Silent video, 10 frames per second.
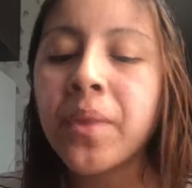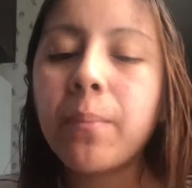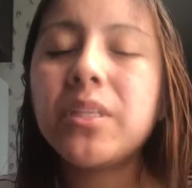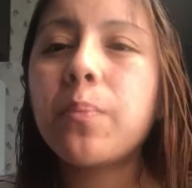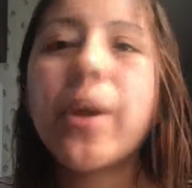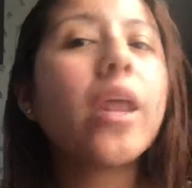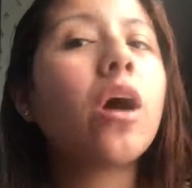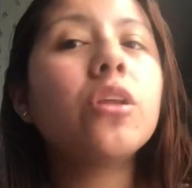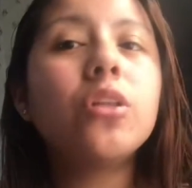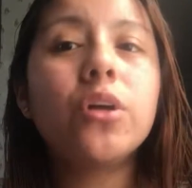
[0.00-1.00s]
But depending
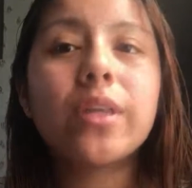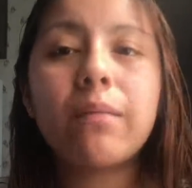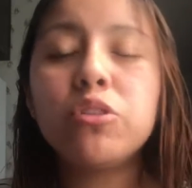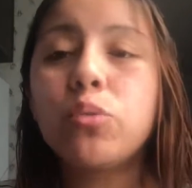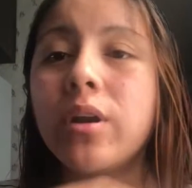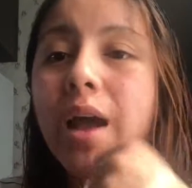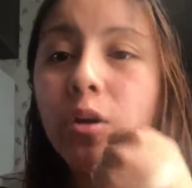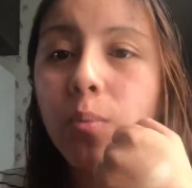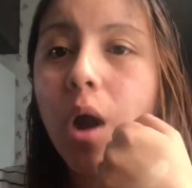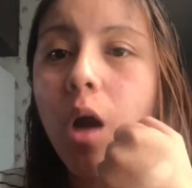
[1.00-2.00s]
on the look that I'm doing, I
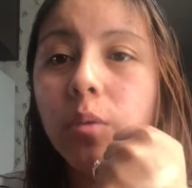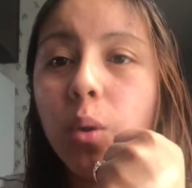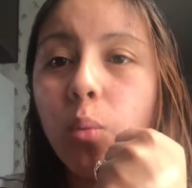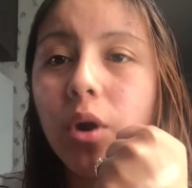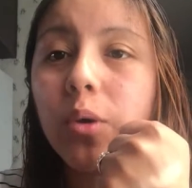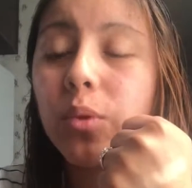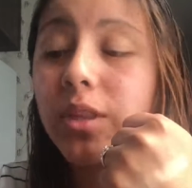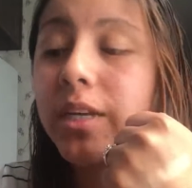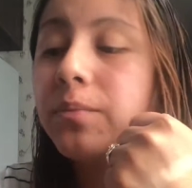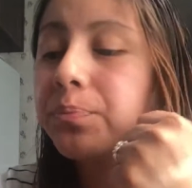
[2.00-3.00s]
could probably work
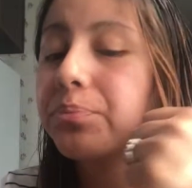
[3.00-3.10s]
with it